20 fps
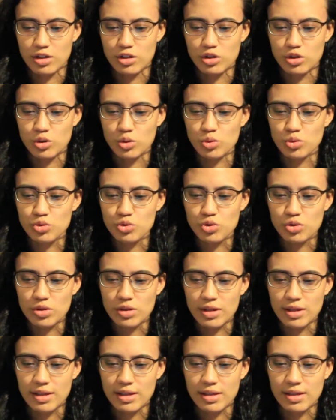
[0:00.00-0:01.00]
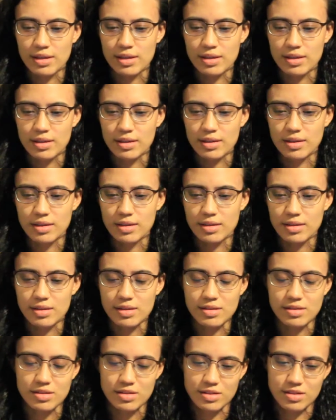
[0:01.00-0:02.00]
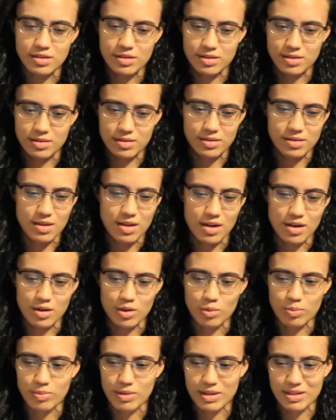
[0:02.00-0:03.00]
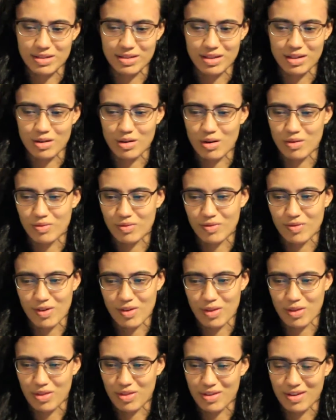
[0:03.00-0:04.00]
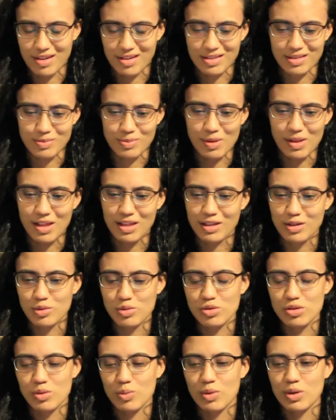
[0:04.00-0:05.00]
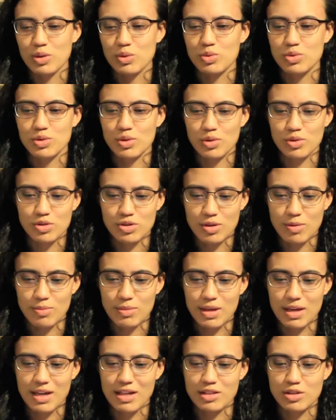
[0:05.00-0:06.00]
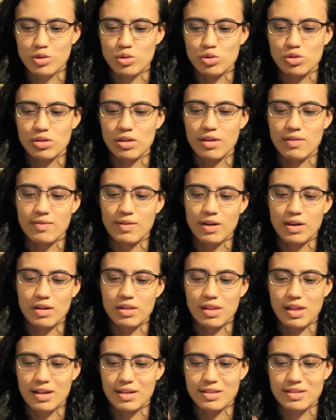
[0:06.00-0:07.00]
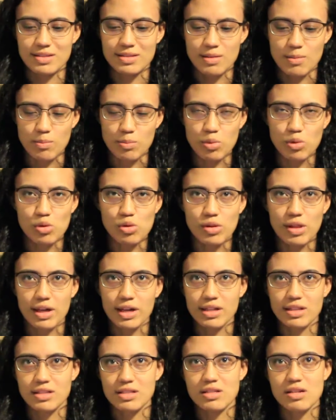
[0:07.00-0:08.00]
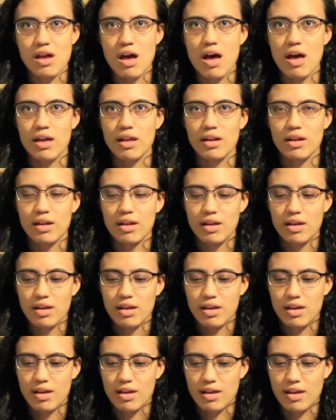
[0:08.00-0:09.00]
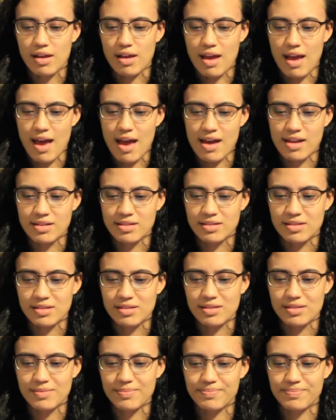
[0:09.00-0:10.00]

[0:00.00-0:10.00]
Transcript: usually, this is just, I don't know, basing it off of other things, but like usually when you search something, it's usually a very like simple, like it's not as,